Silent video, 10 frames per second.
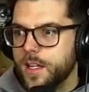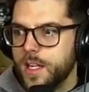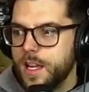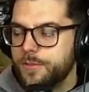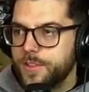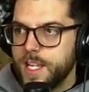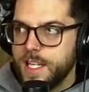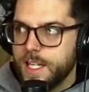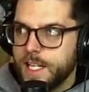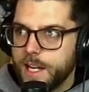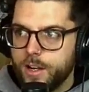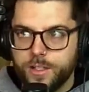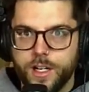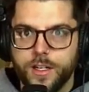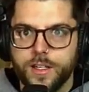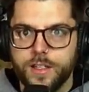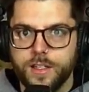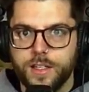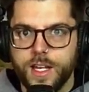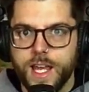if they need to get a haircut,
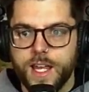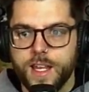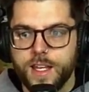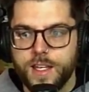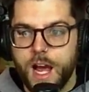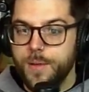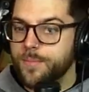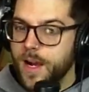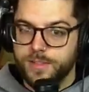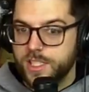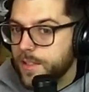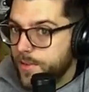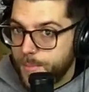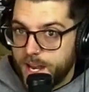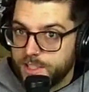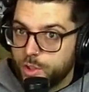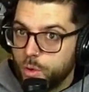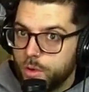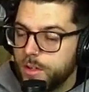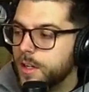and I'm obviously, if I'm not at
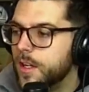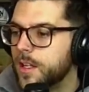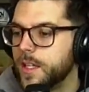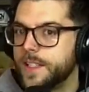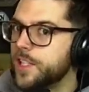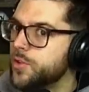school, like this